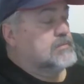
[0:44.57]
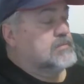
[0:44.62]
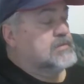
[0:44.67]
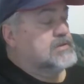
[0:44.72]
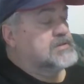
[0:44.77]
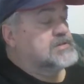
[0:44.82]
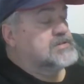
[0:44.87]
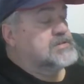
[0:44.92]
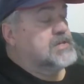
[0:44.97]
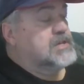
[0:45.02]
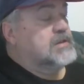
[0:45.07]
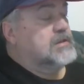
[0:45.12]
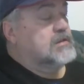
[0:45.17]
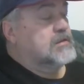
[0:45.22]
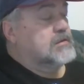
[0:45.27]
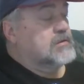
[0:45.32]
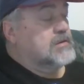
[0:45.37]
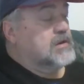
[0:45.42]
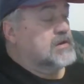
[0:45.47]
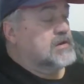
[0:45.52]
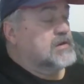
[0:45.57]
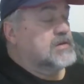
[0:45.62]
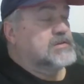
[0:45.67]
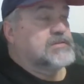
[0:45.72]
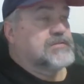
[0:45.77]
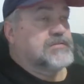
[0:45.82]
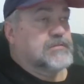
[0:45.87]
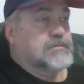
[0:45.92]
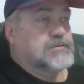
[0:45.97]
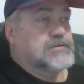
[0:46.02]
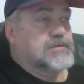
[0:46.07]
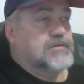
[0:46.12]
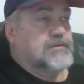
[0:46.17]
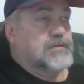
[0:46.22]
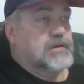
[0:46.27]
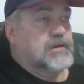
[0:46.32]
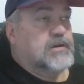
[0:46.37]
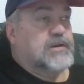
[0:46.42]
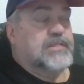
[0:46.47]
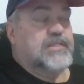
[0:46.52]
the singular endings, first of
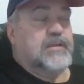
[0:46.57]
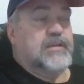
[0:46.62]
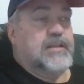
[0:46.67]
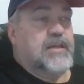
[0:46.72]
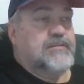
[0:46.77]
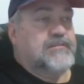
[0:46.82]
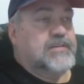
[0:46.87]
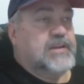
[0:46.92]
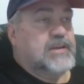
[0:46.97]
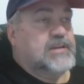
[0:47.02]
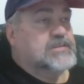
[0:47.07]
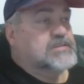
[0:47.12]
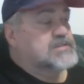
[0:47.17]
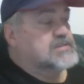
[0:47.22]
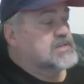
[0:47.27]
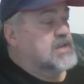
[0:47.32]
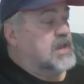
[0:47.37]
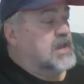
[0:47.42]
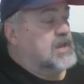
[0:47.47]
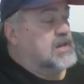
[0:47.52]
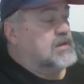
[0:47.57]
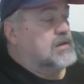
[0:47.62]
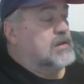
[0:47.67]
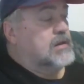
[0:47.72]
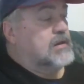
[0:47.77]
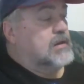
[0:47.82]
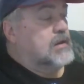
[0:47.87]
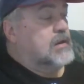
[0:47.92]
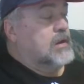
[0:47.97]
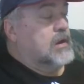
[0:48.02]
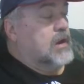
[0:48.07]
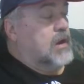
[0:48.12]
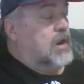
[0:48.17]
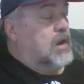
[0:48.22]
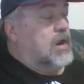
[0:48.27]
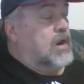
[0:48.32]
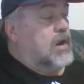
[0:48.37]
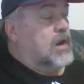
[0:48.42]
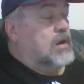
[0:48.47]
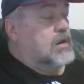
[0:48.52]
all, on the left-hand side,
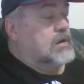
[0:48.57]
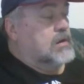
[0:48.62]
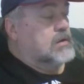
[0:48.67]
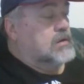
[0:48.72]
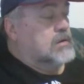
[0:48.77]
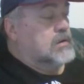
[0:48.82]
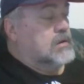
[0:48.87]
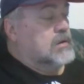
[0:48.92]
are